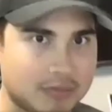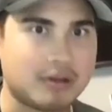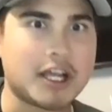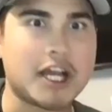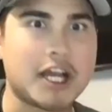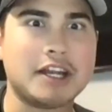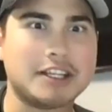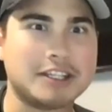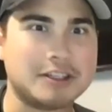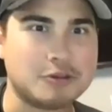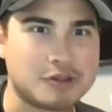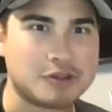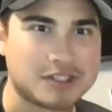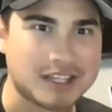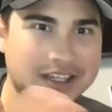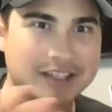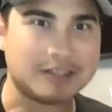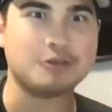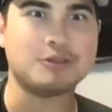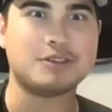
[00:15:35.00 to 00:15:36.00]
plan, and
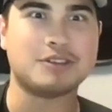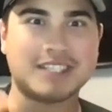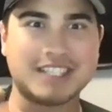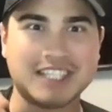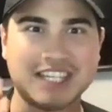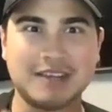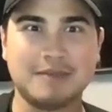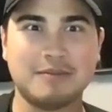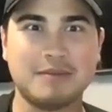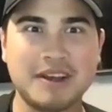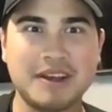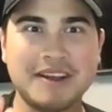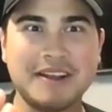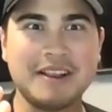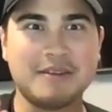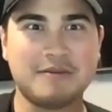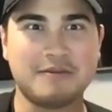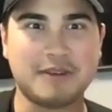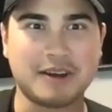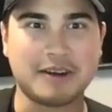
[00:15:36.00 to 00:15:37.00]
you seem
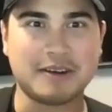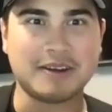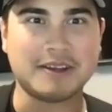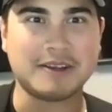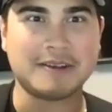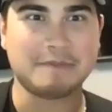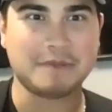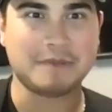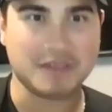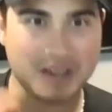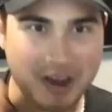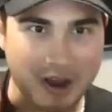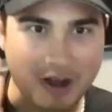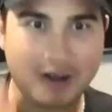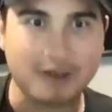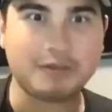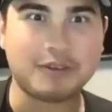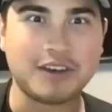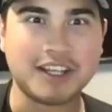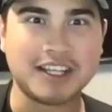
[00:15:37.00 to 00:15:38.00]
very
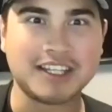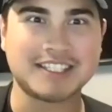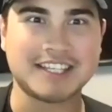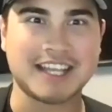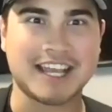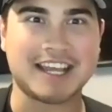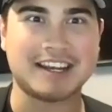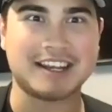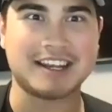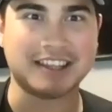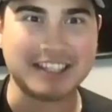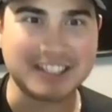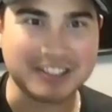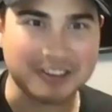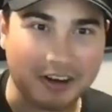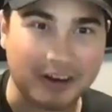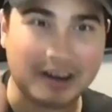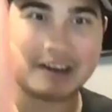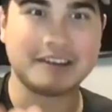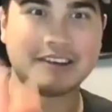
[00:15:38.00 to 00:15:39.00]
confident and at least
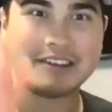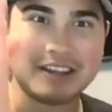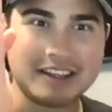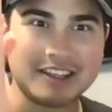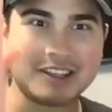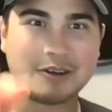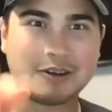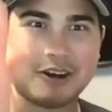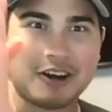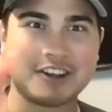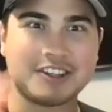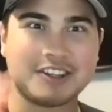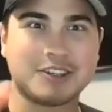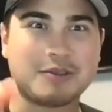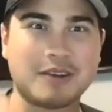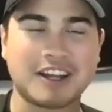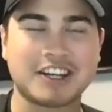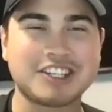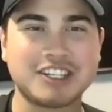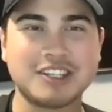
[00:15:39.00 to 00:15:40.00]
on, on a
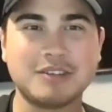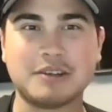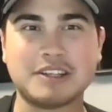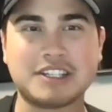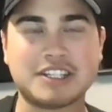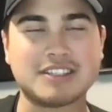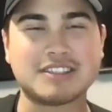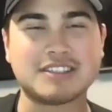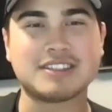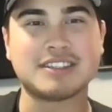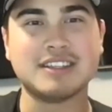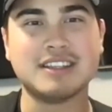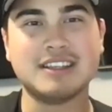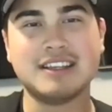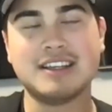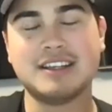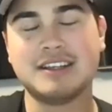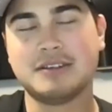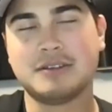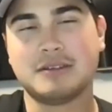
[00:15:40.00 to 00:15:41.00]
direction, which is
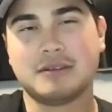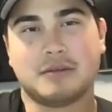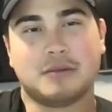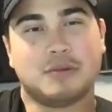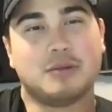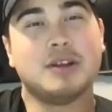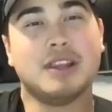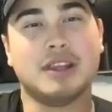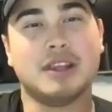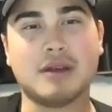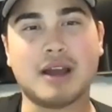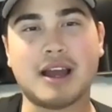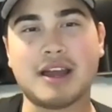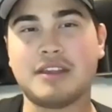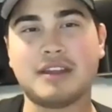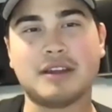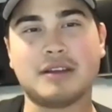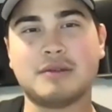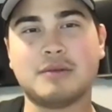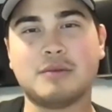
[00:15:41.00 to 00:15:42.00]
really, I
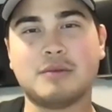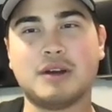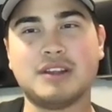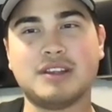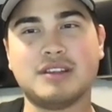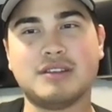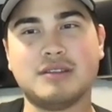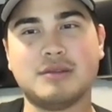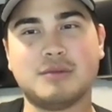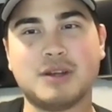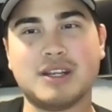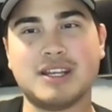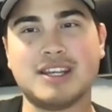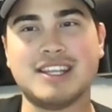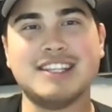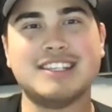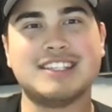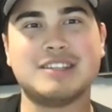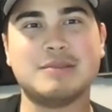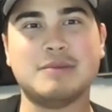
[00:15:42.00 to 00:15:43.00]
think, what
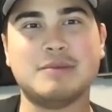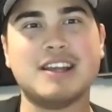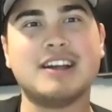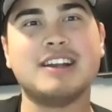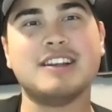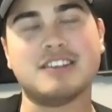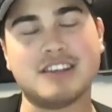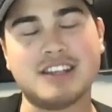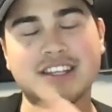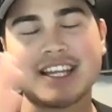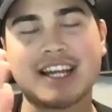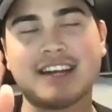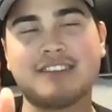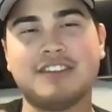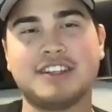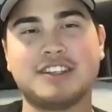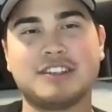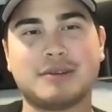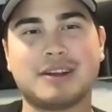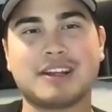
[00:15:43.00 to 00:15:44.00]
needs to be done. You need to have
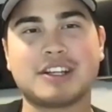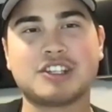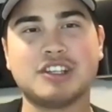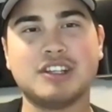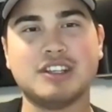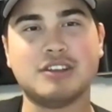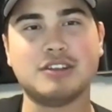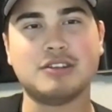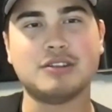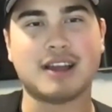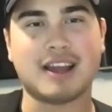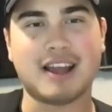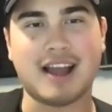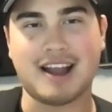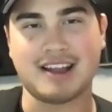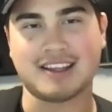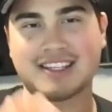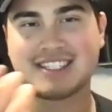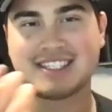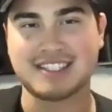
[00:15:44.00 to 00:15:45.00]
that direction.
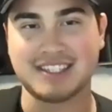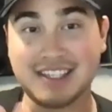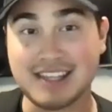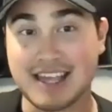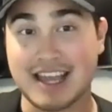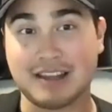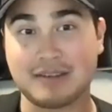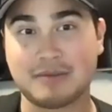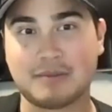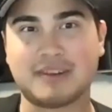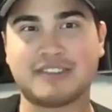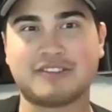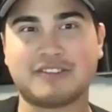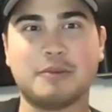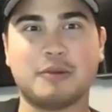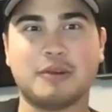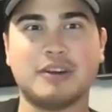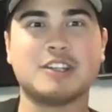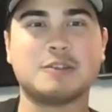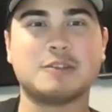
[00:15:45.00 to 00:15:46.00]
I see that, but
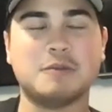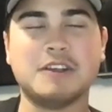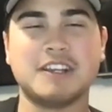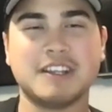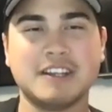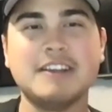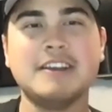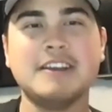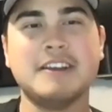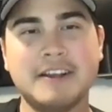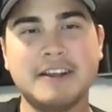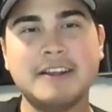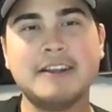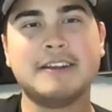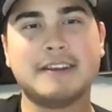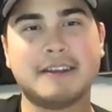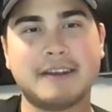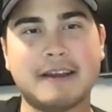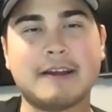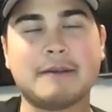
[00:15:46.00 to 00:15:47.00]
from where you're speaking,
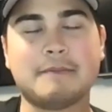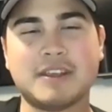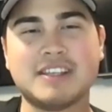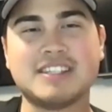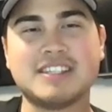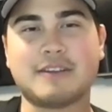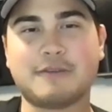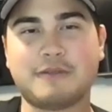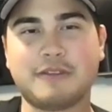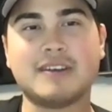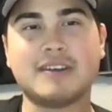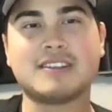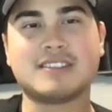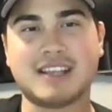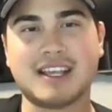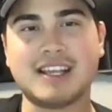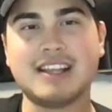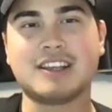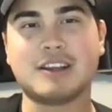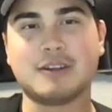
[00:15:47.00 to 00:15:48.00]
is that fair to
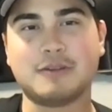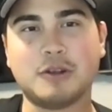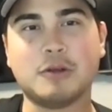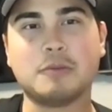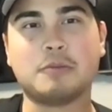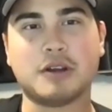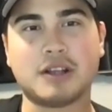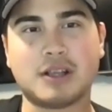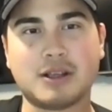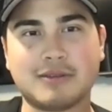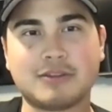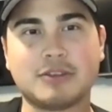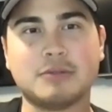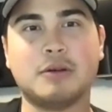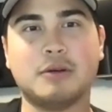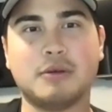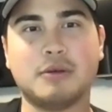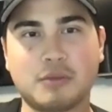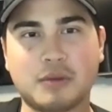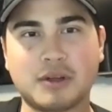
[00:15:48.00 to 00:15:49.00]
say? Like, you're feeling pretty
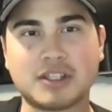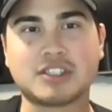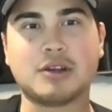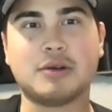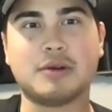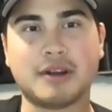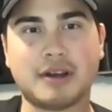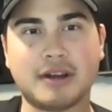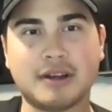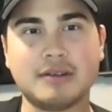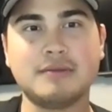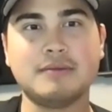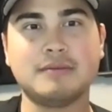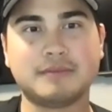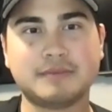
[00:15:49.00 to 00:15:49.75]
comfortable with what's going on?